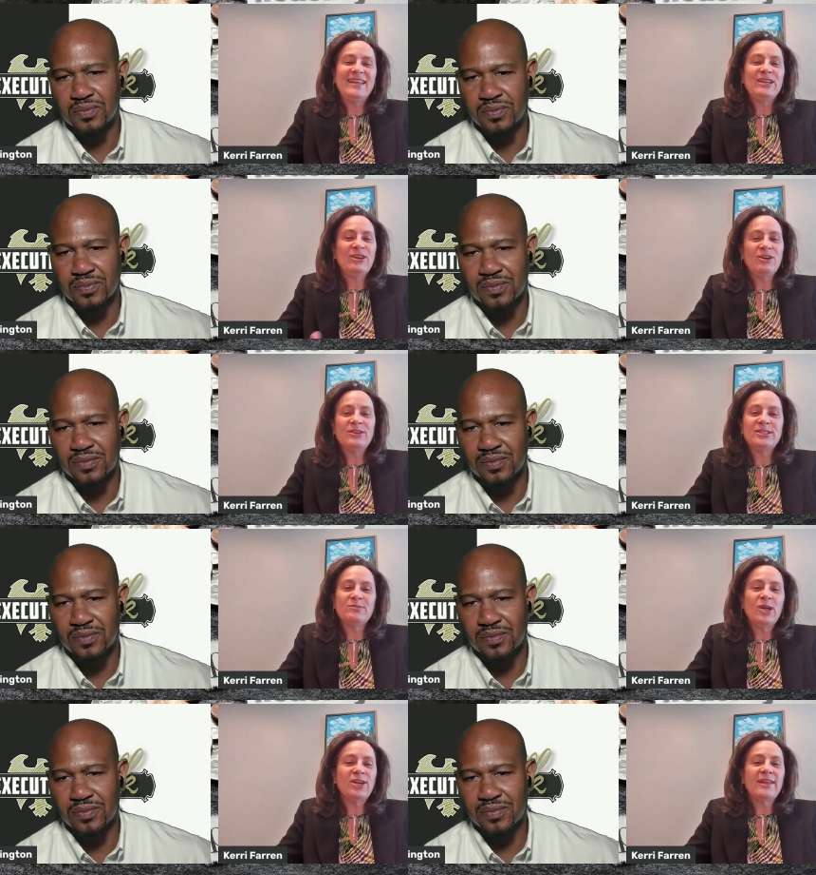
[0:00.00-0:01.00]
Speaker 1: You know, it's
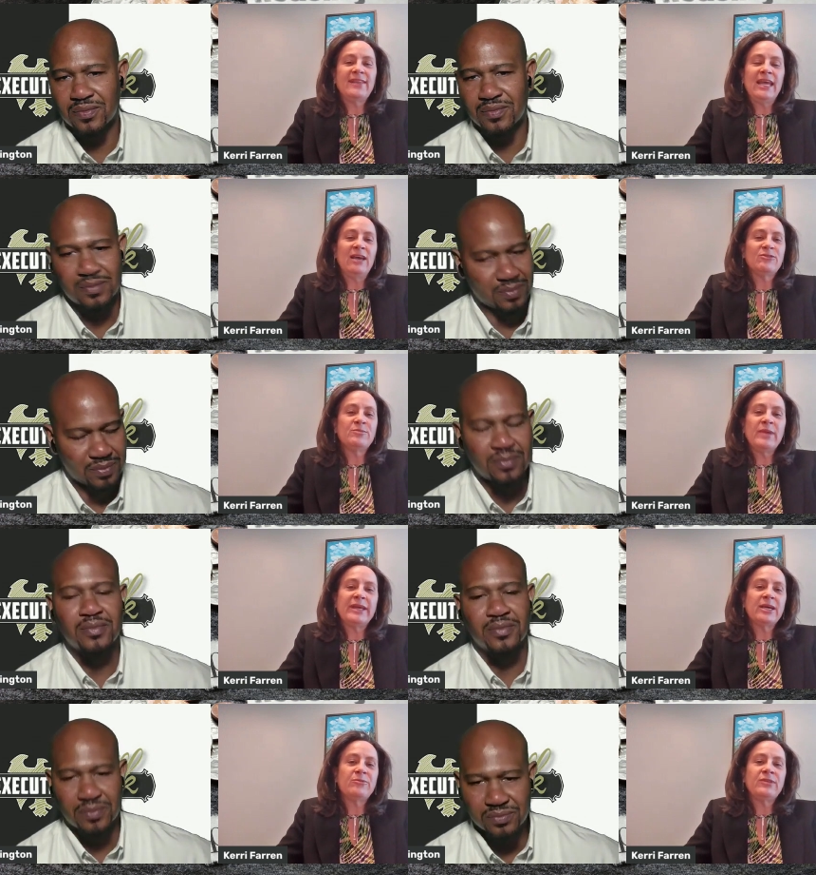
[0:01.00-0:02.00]
the market. They have to
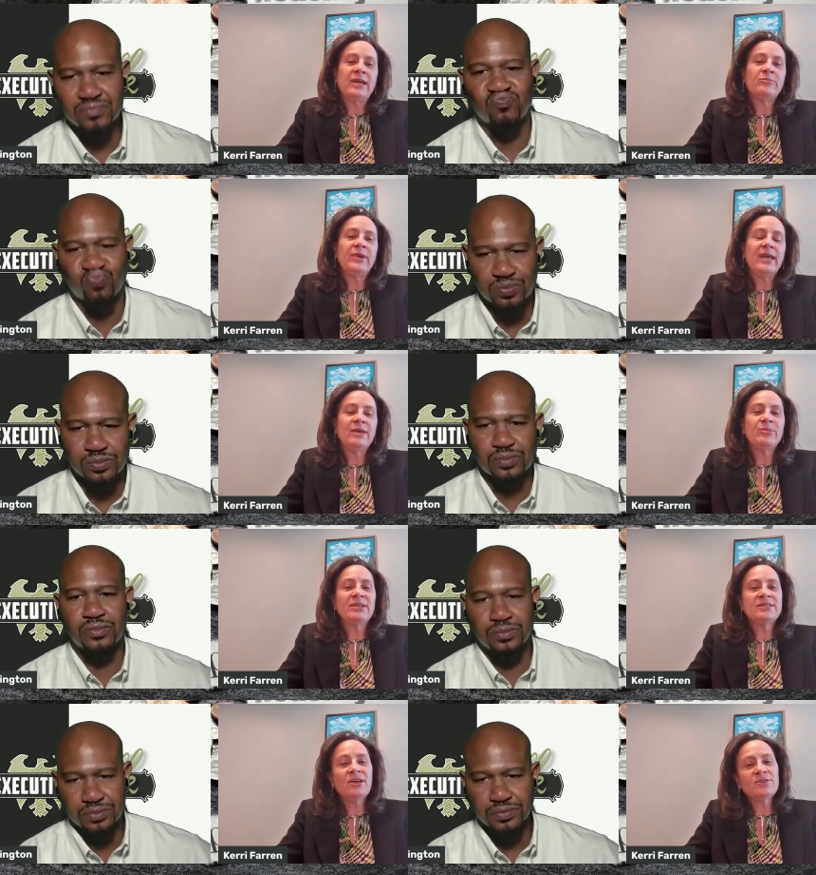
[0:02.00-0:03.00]
make up for that and pay it. But
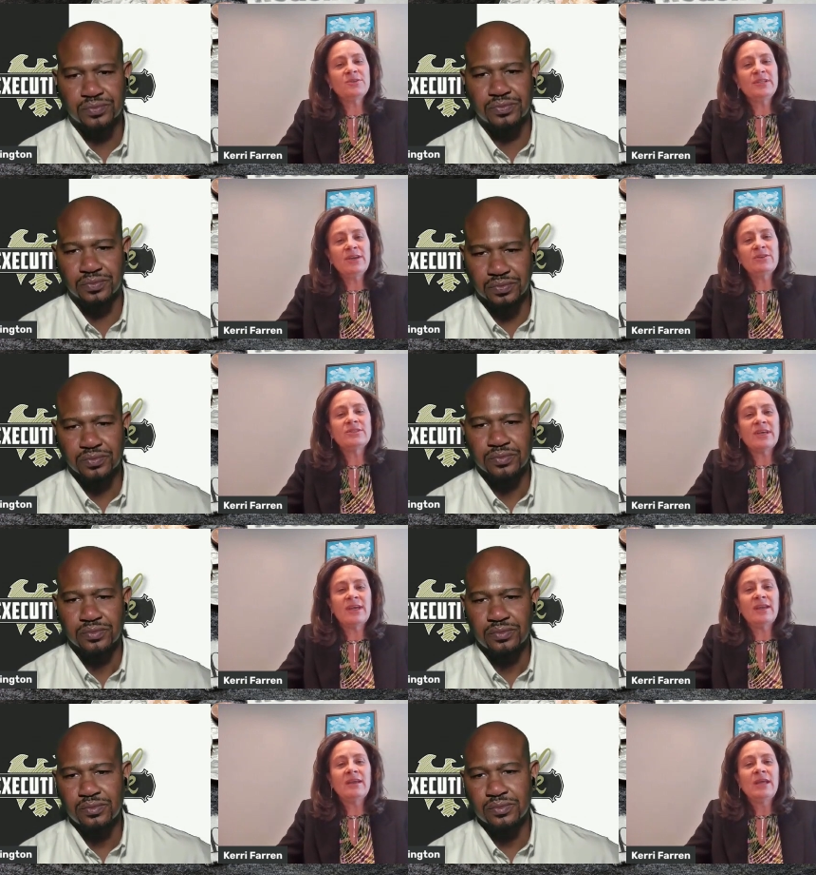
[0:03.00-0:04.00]
it's also on the other
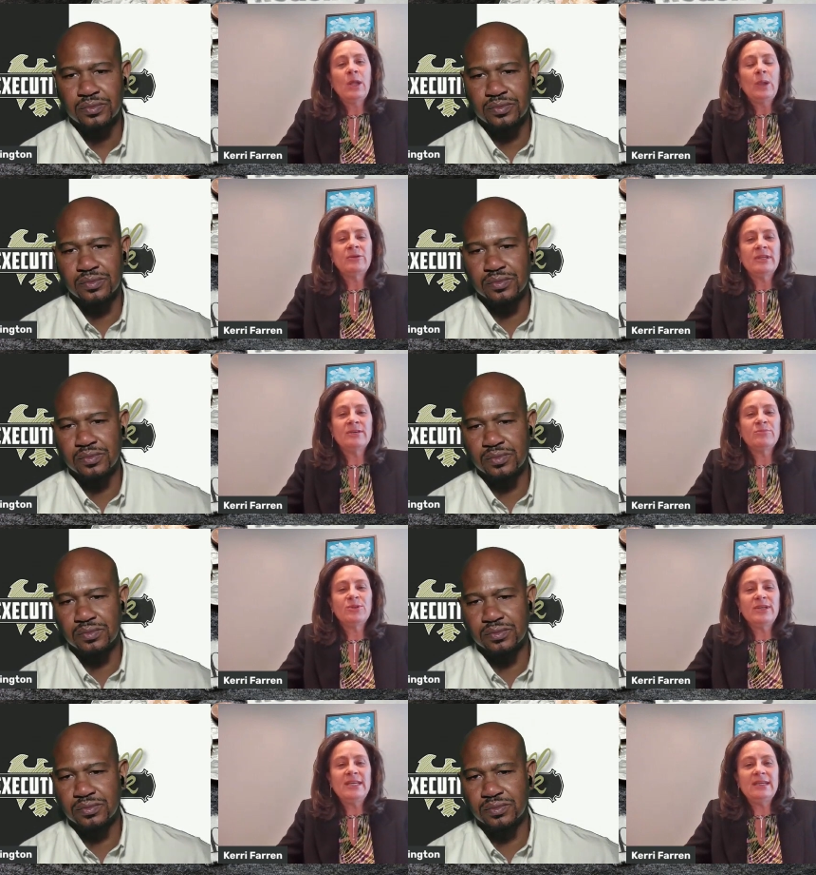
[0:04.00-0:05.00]
side, with the
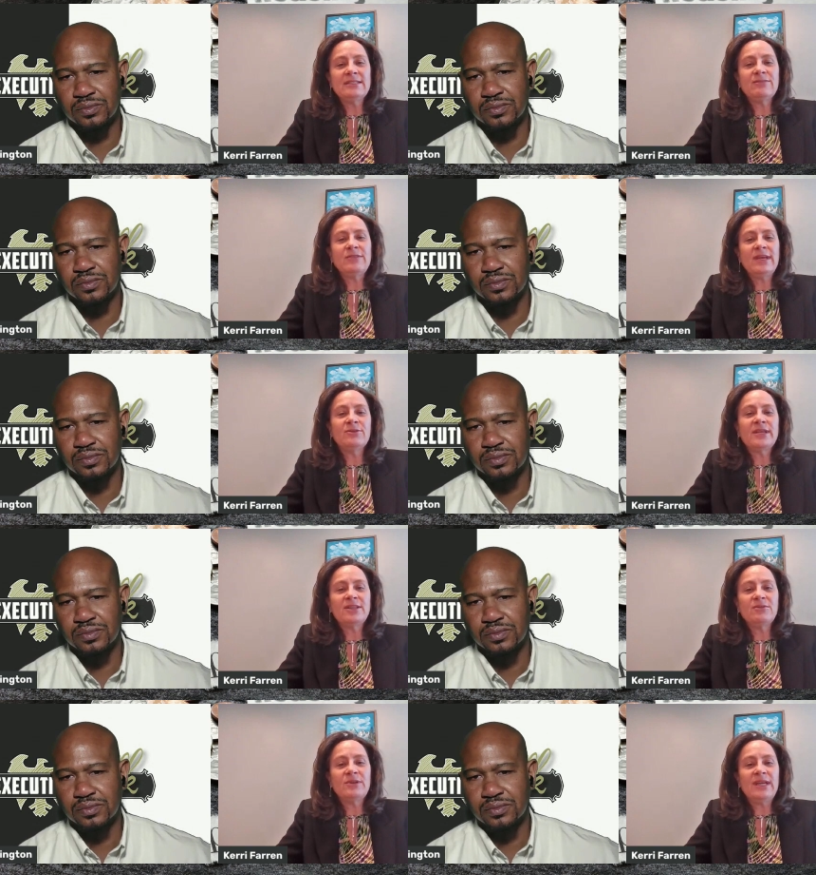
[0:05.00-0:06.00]
employees, if they don't
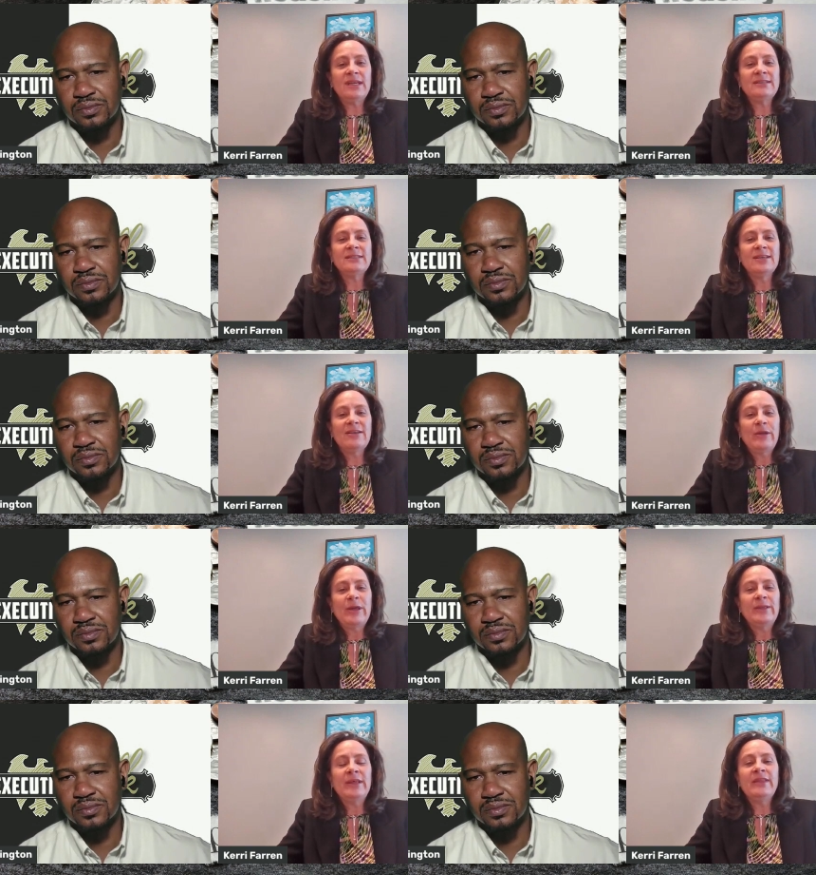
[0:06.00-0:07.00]
get the raise,
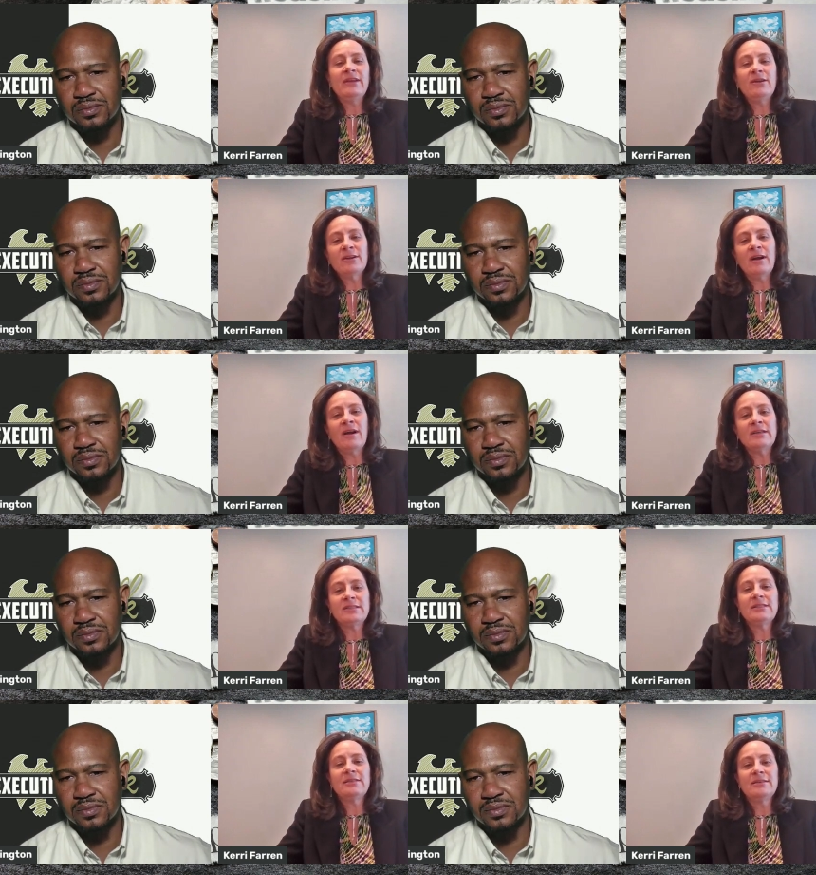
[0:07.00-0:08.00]
then their
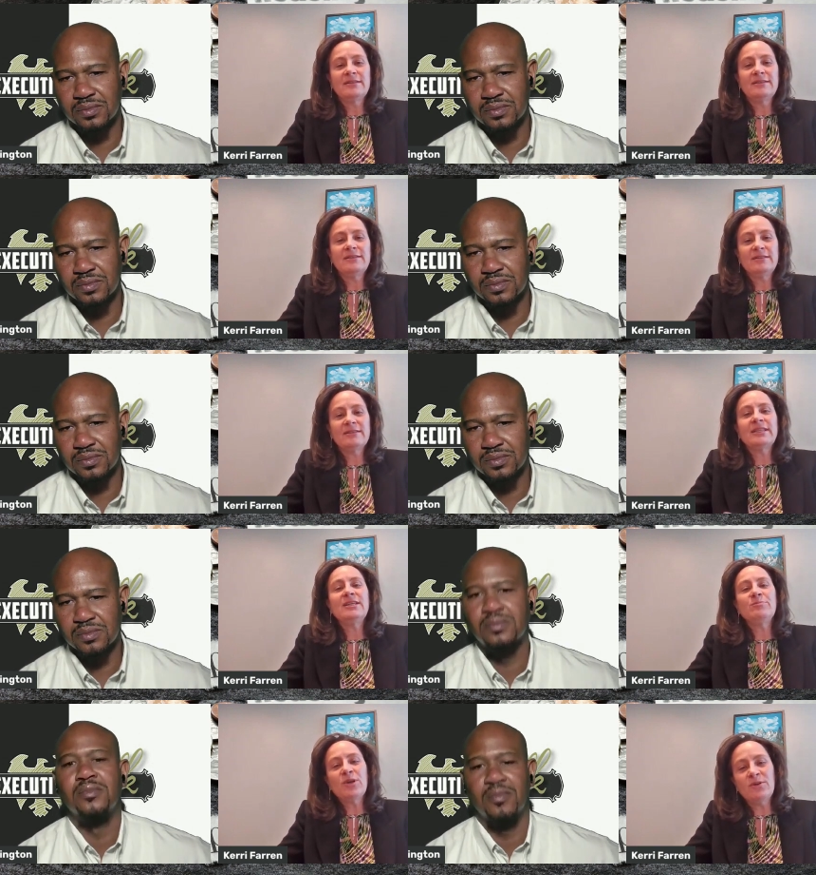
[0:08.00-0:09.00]
costs
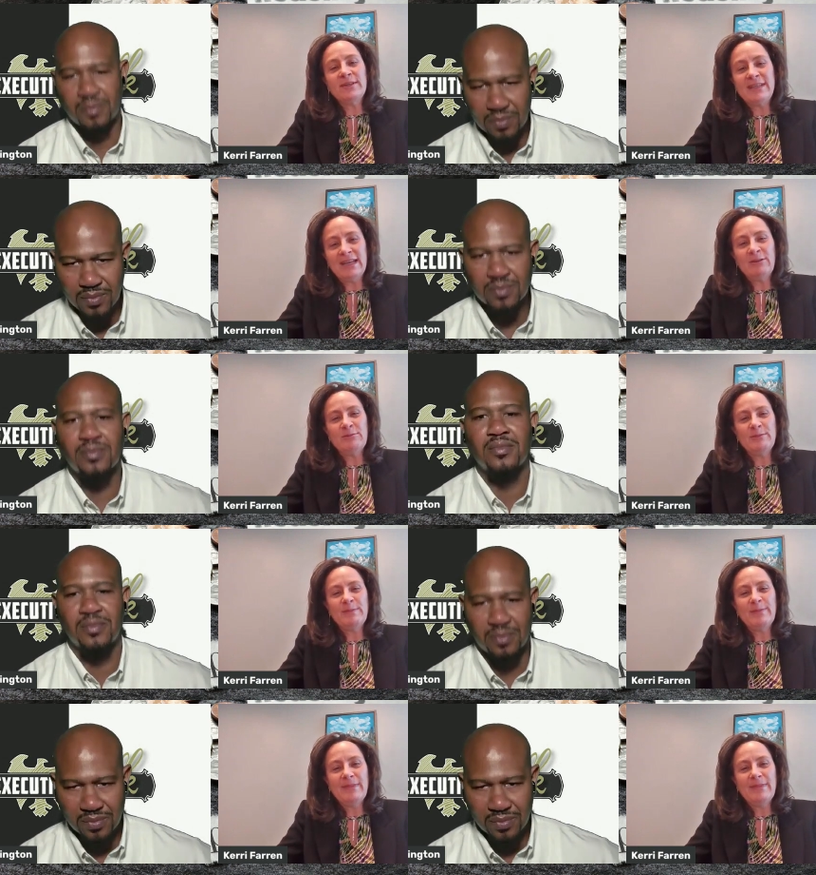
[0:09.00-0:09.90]
keep going down.